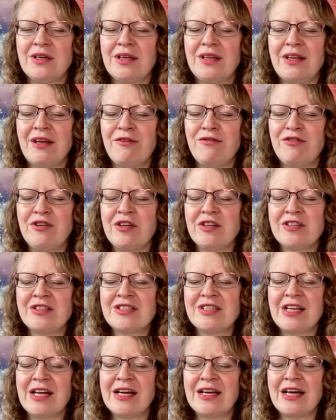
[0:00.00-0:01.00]
And there
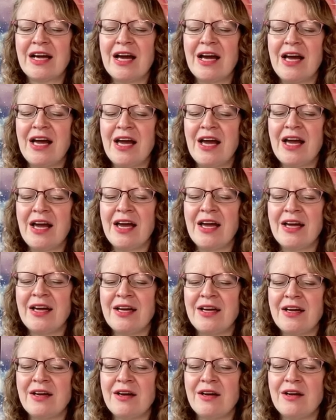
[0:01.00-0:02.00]
feels like
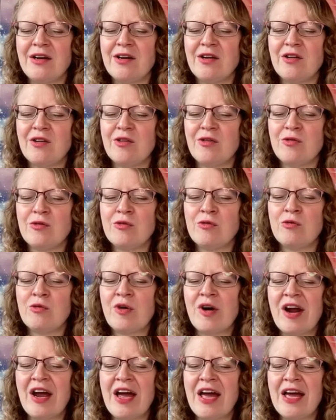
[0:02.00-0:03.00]
a
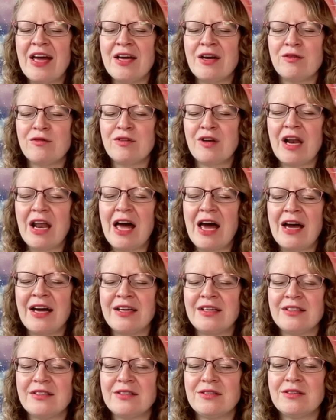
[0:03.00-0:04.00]
ray of
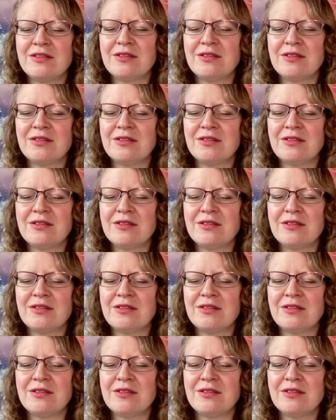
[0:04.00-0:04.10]
light